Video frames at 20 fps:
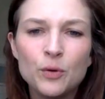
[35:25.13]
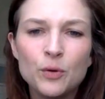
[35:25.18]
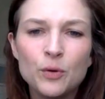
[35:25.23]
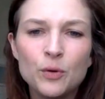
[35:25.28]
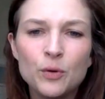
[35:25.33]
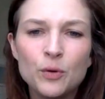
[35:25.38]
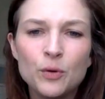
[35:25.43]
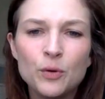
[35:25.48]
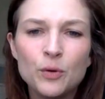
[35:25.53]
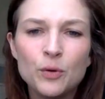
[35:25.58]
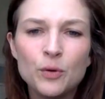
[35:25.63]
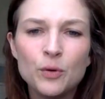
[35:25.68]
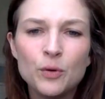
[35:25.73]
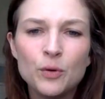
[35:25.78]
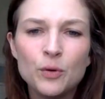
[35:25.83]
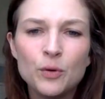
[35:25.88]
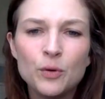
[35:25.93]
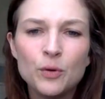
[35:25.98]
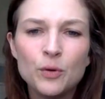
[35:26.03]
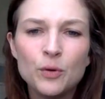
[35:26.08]
And
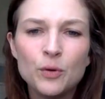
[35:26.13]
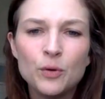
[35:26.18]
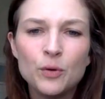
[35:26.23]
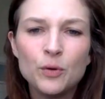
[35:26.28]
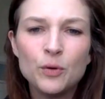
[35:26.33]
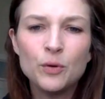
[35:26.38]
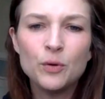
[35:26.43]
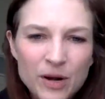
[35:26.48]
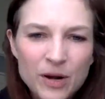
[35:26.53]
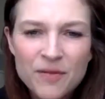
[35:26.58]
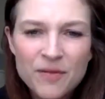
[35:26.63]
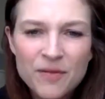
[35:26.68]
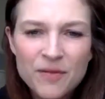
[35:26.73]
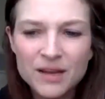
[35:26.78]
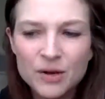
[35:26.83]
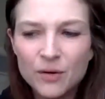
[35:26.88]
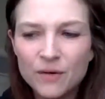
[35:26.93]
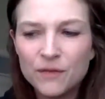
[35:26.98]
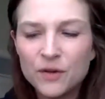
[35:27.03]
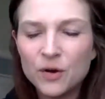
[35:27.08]
it's important to
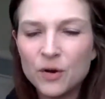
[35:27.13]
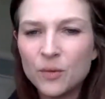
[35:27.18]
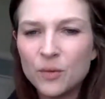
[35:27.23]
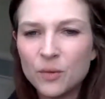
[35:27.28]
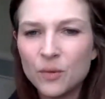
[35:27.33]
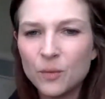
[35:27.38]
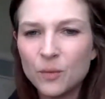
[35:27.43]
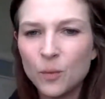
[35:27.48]
remember that,